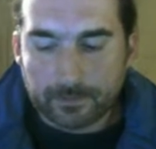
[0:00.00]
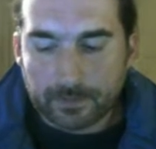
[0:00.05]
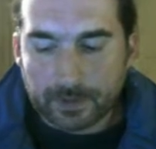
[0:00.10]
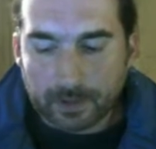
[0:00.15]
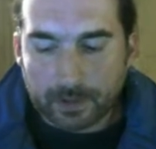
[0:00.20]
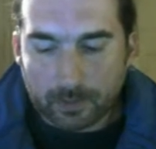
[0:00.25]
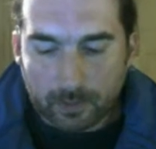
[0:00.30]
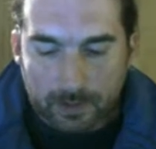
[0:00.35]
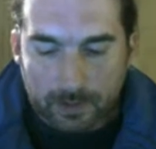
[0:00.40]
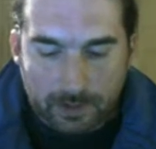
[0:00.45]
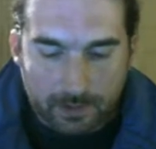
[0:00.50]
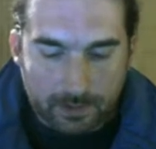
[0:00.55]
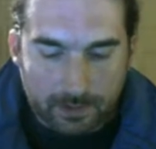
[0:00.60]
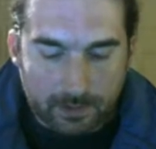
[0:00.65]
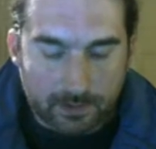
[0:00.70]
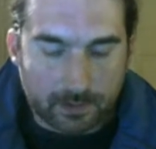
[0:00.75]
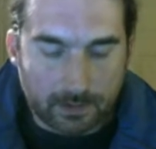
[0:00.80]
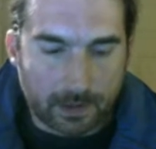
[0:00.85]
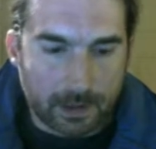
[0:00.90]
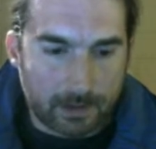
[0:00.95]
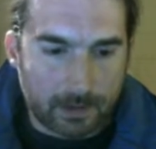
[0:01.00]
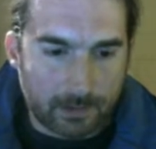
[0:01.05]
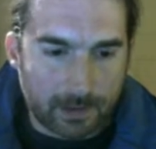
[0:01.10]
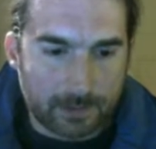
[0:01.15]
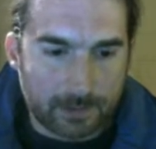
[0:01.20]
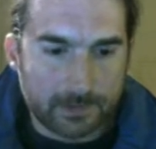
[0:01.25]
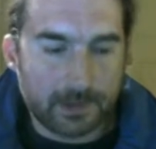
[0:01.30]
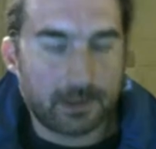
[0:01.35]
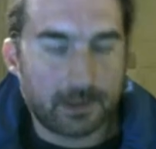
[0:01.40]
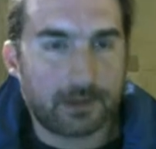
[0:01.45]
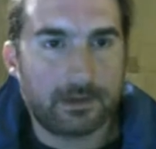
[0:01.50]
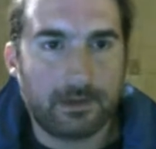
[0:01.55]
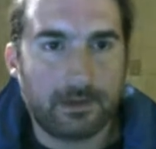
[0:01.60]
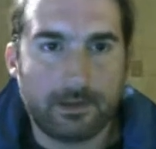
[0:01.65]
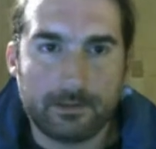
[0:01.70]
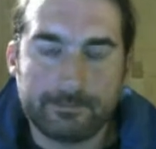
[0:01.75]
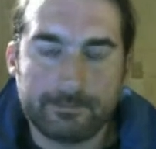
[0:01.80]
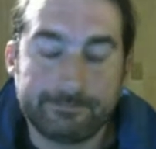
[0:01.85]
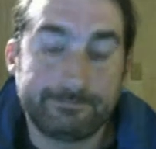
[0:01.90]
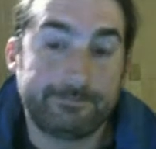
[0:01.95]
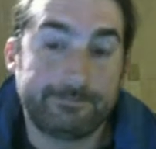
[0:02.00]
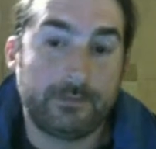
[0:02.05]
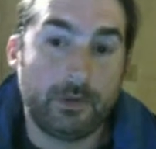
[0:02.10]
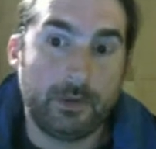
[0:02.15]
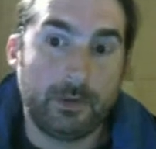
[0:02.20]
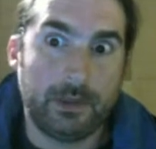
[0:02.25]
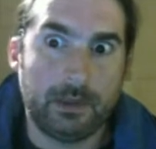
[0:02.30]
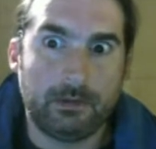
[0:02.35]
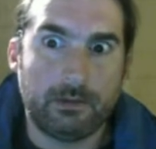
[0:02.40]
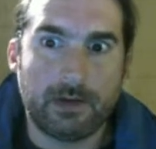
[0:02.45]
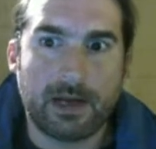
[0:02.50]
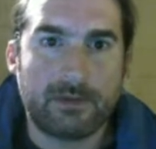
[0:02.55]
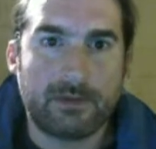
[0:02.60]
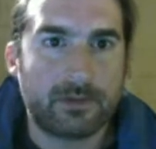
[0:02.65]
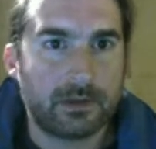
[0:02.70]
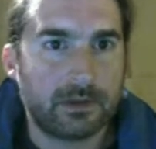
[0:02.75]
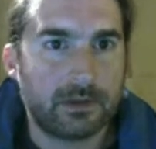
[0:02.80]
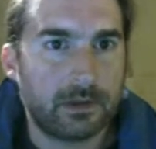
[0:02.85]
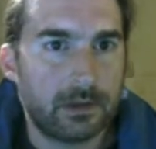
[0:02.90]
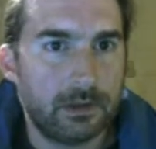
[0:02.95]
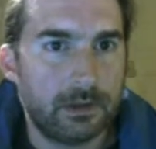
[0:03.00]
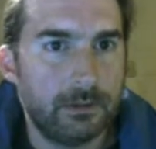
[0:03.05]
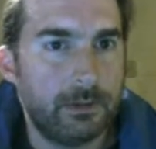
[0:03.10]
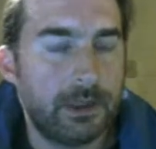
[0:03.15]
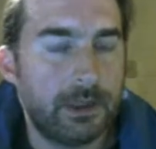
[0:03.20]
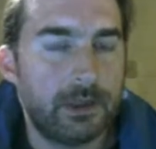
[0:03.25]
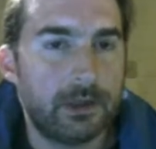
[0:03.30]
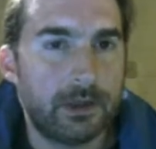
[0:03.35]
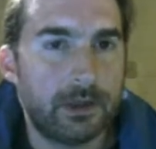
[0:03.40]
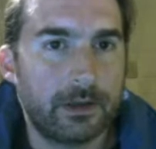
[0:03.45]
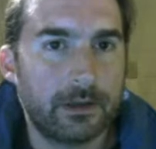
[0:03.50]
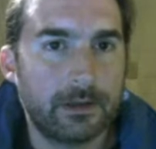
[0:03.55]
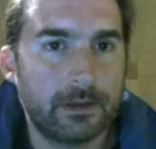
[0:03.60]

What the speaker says: which is how objects in 3D graphics include each other.